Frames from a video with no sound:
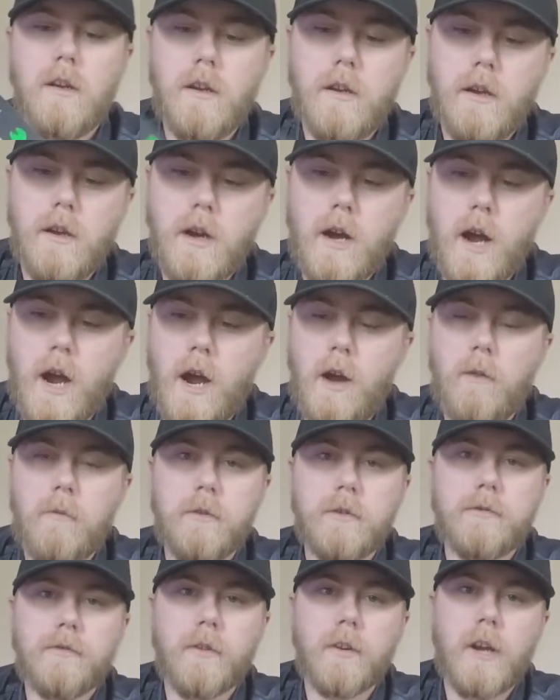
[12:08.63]
I
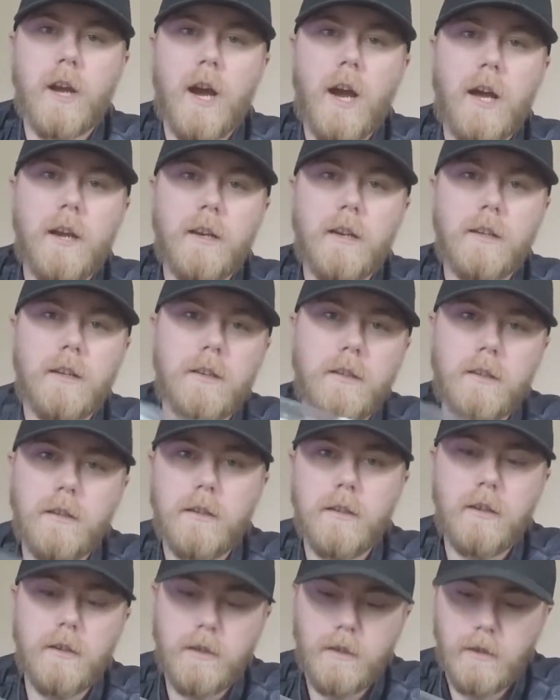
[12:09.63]
almost forgot
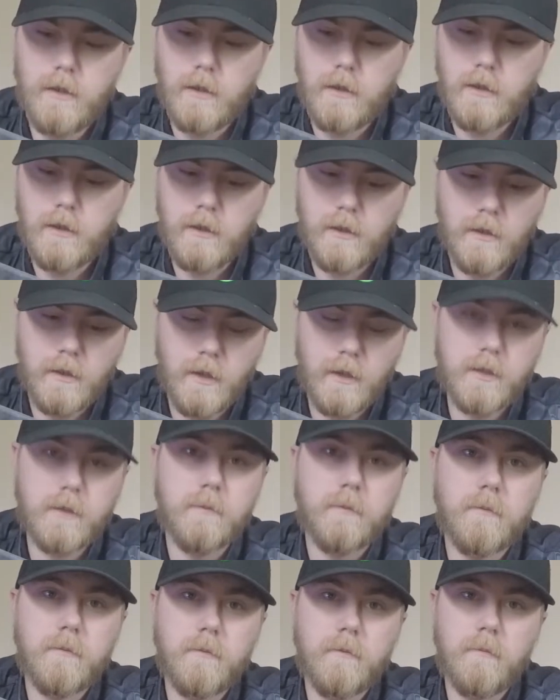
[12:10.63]

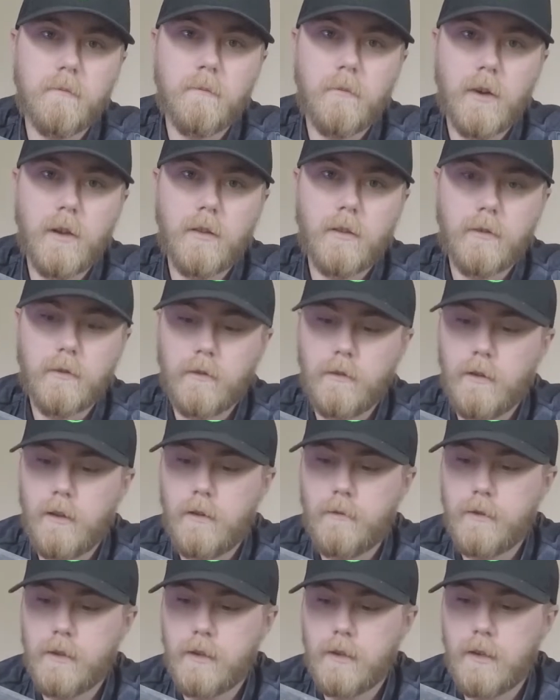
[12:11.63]
this mother
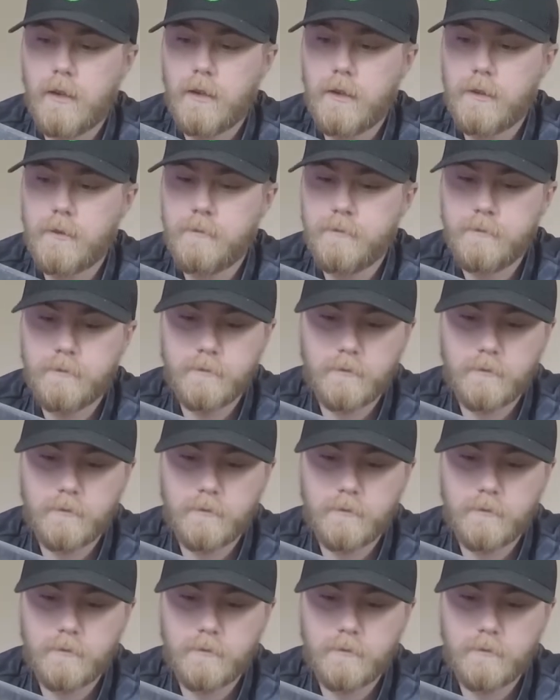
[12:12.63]
loving thing.